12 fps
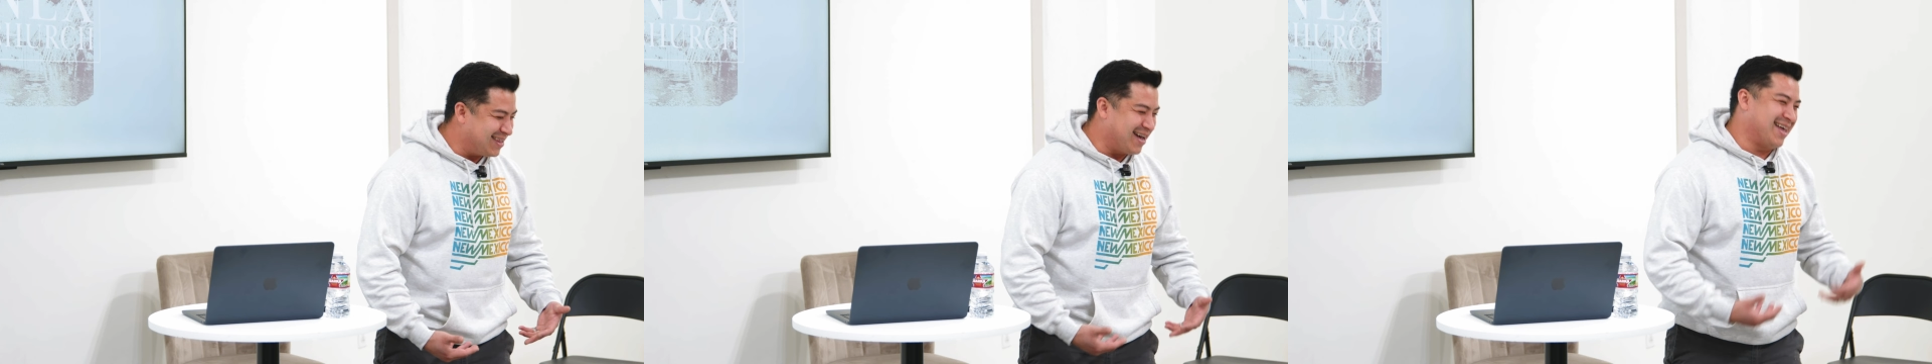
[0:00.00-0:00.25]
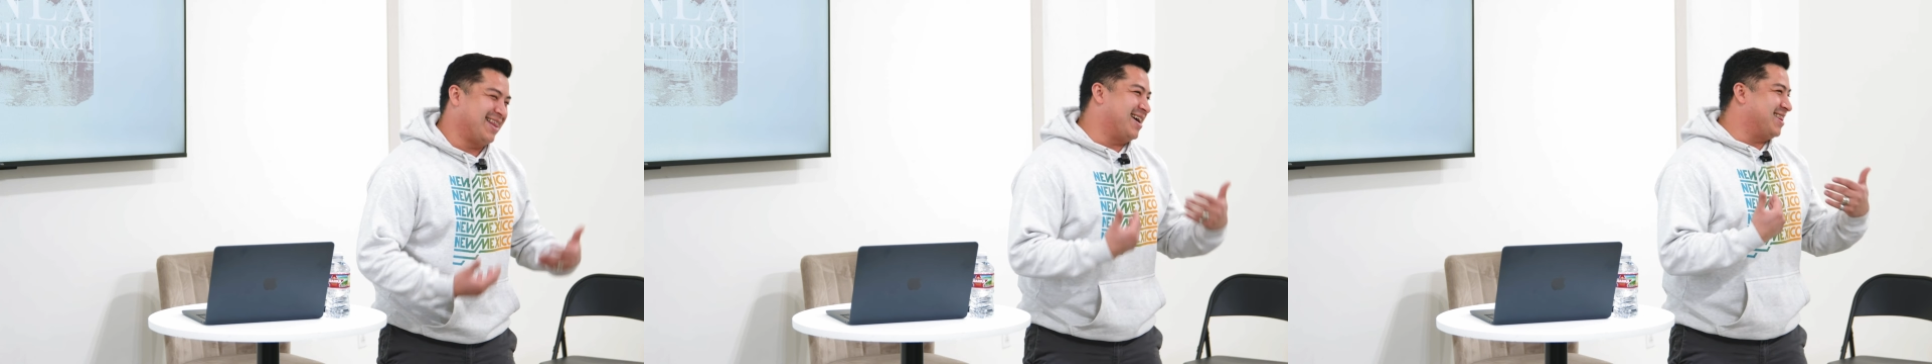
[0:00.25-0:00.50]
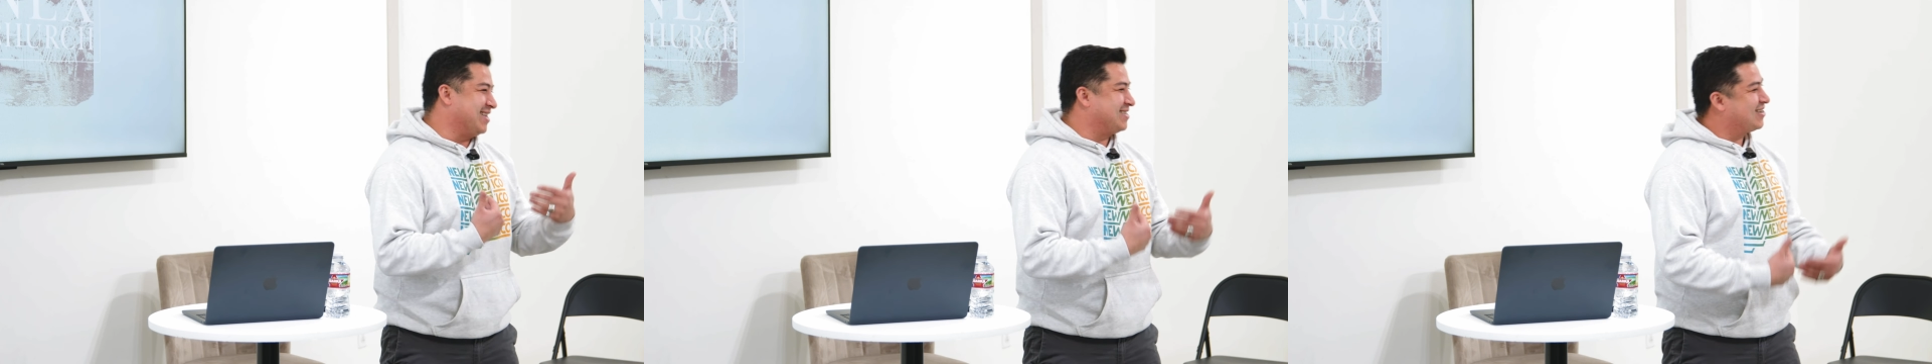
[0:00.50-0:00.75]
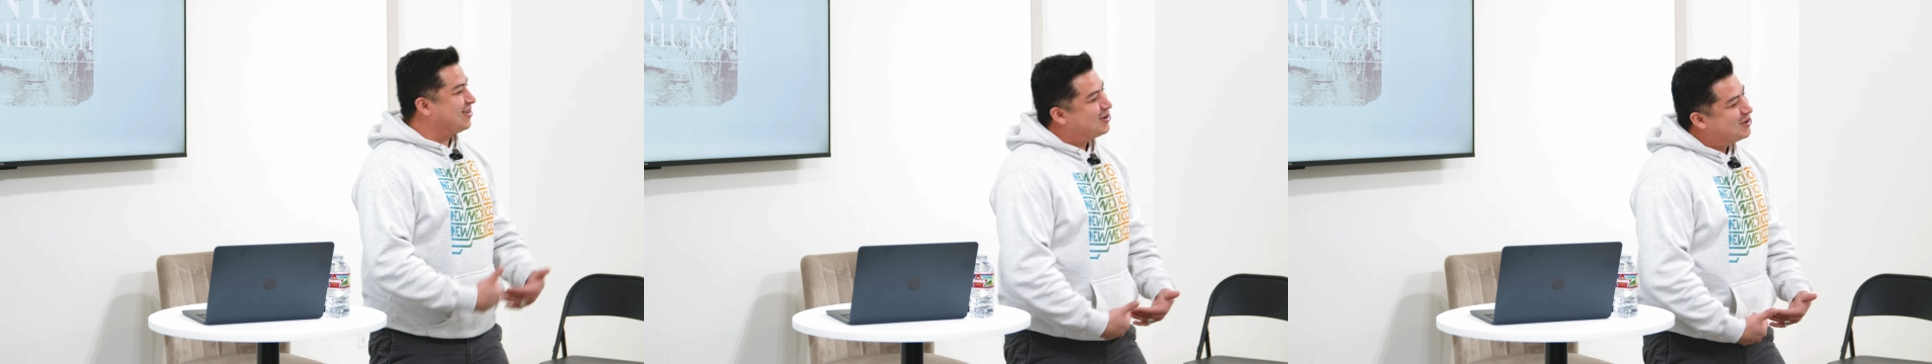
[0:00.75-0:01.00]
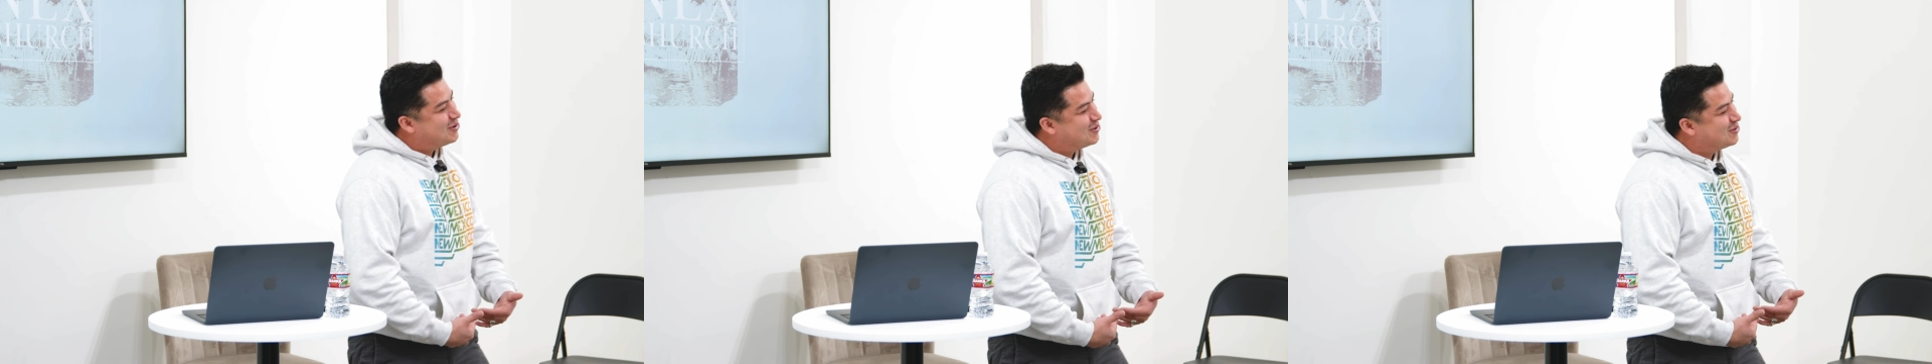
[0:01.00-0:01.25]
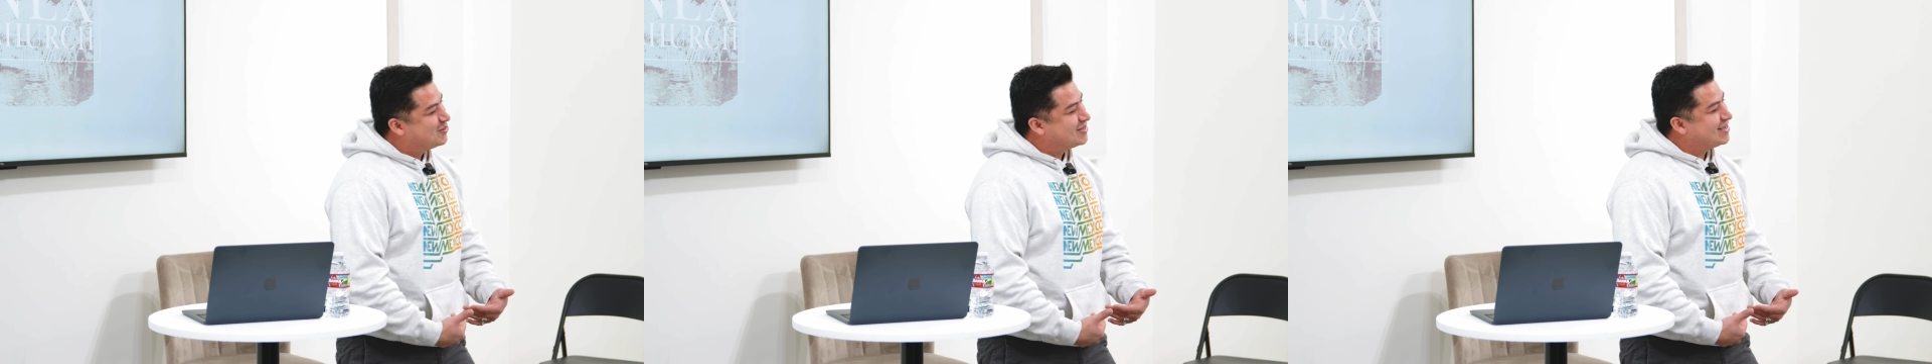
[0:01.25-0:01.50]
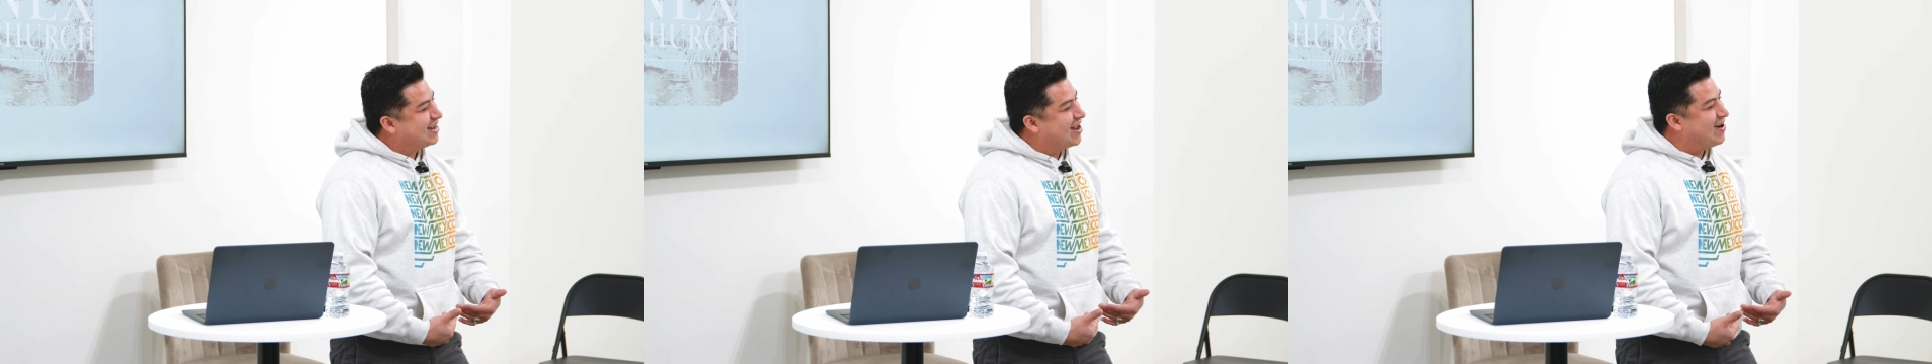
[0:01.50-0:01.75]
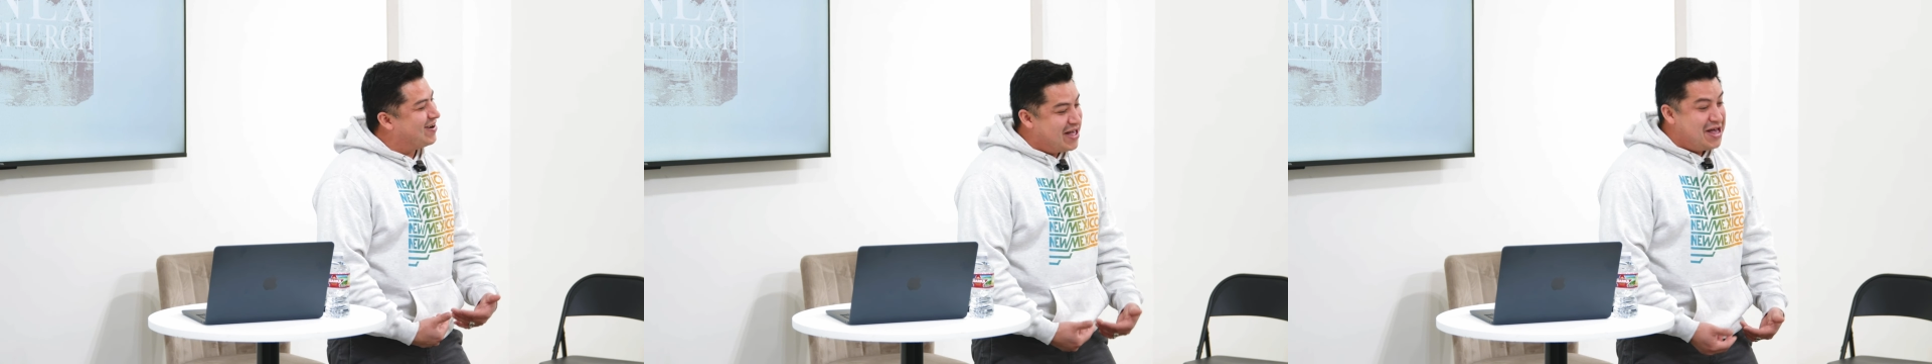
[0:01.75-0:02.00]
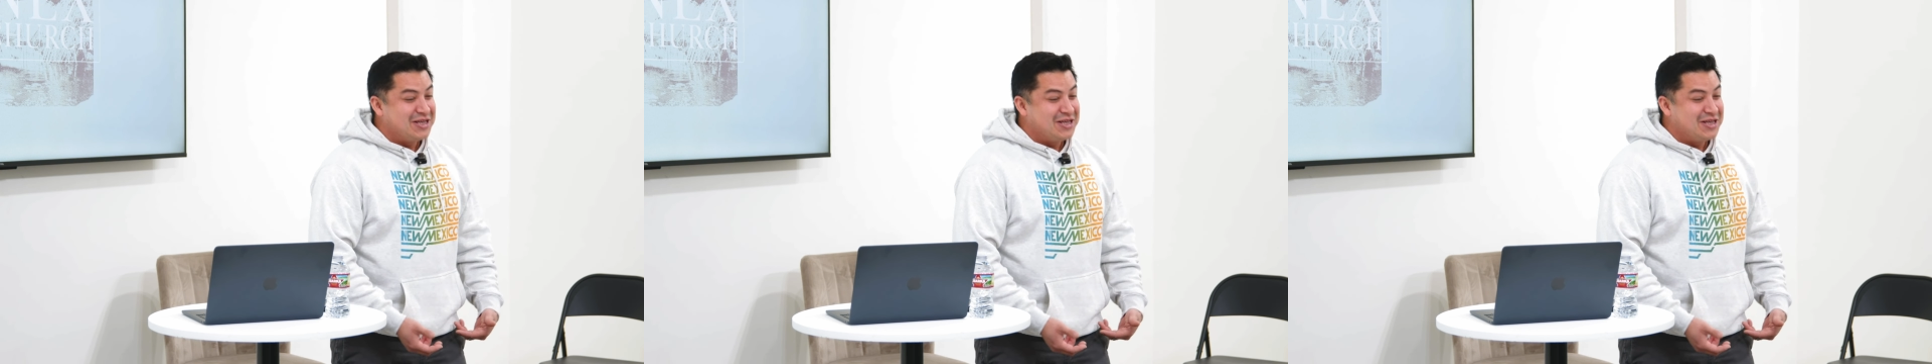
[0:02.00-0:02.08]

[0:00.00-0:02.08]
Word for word: I like these clothes, you know?